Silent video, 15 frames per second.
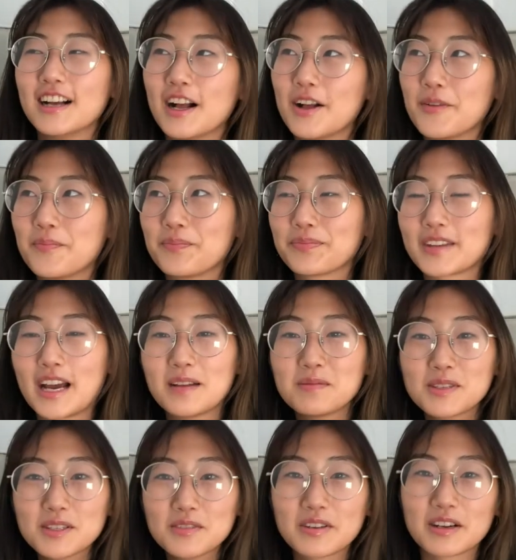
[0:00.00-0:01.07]
um, I'm
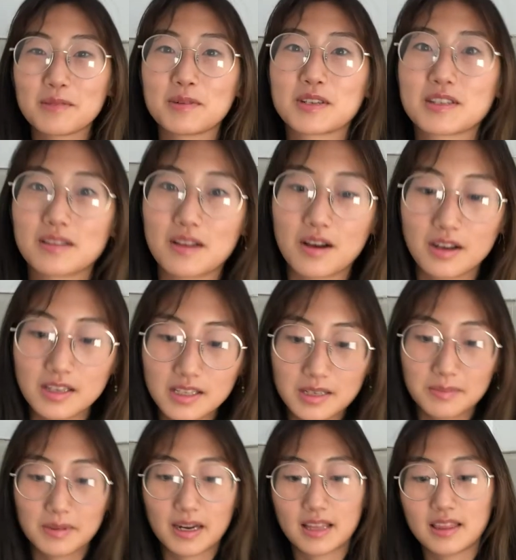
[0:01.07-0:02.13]
still very much lost,
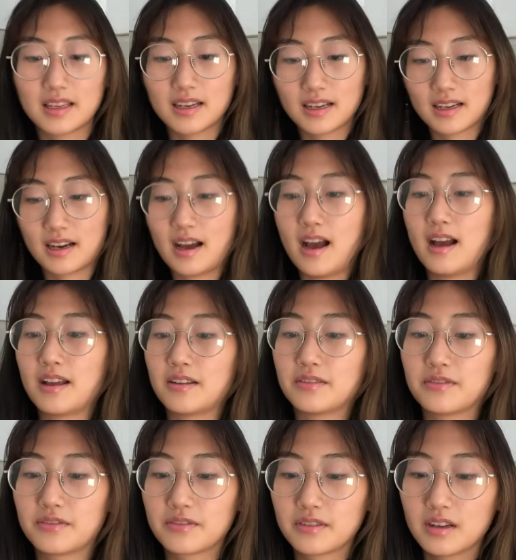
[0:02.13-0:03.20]
but I think
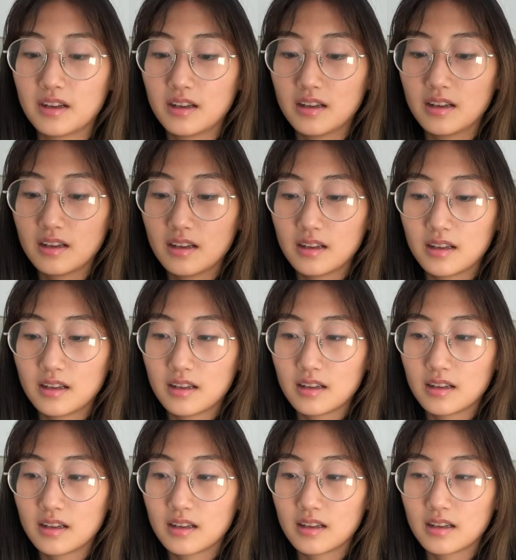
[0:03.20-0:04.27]
I've
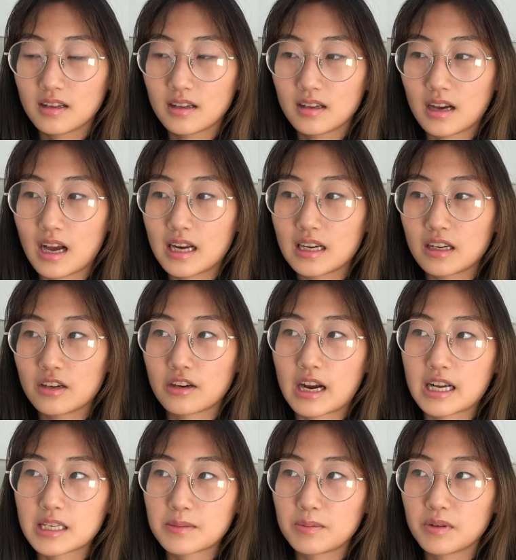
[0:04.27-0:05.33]
gotten a
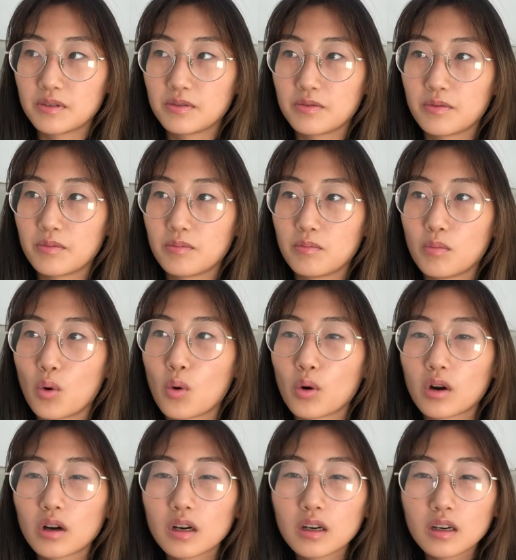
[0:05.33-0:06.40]
grasp of
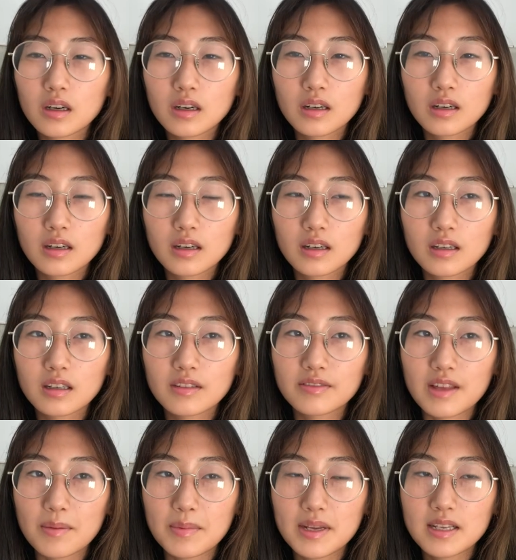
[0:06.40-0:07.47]
more, if
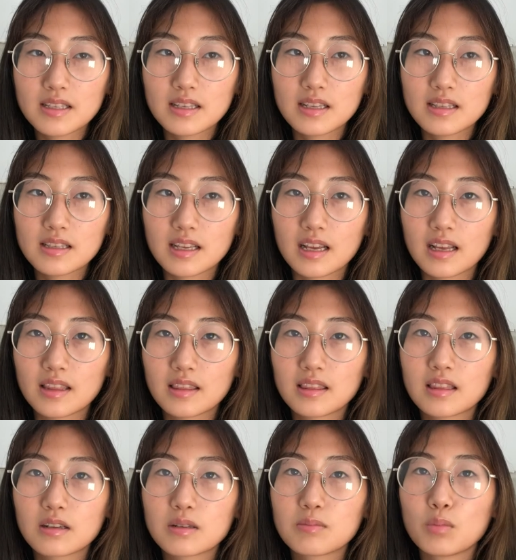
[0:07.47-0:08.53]
that makes sense. Like,
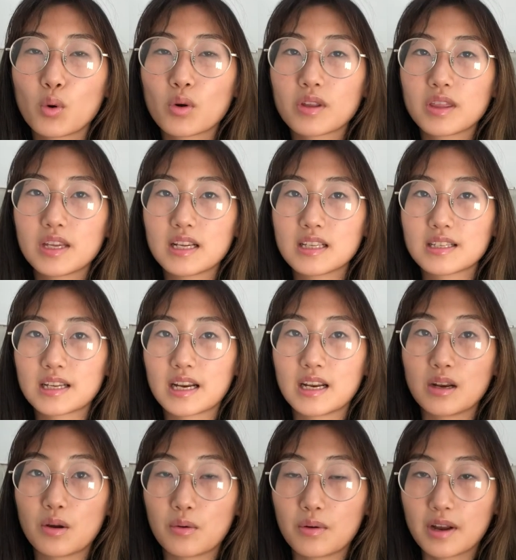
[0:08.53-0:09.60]
there's more things that I
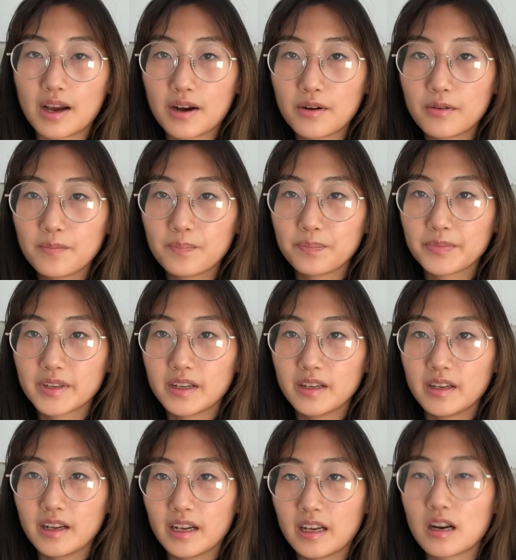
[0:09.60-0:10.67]
know now.
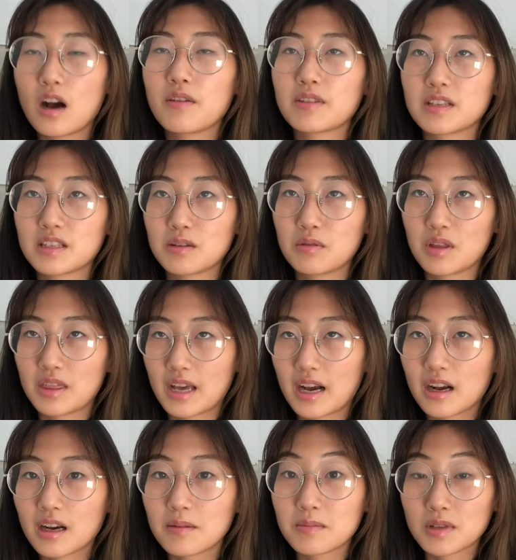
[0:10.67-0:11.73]
And obviously, with that
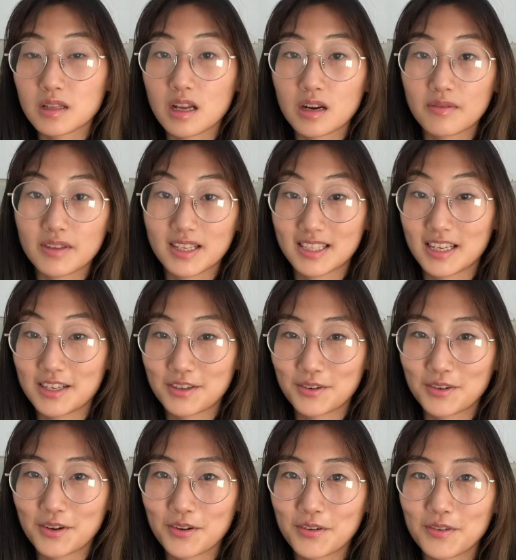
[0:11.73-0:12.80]
comes a lot of things that I don't
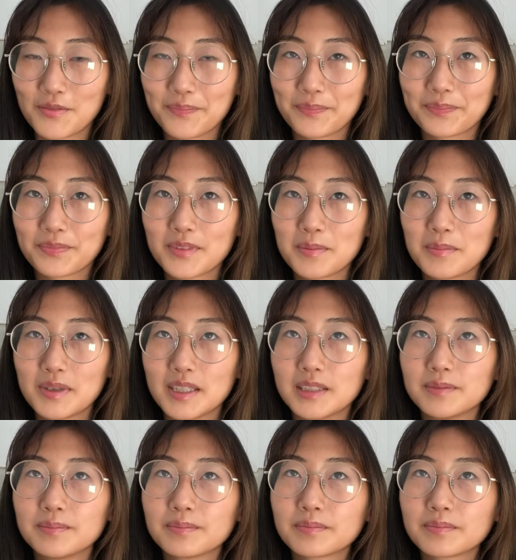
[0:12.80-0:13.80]
know. But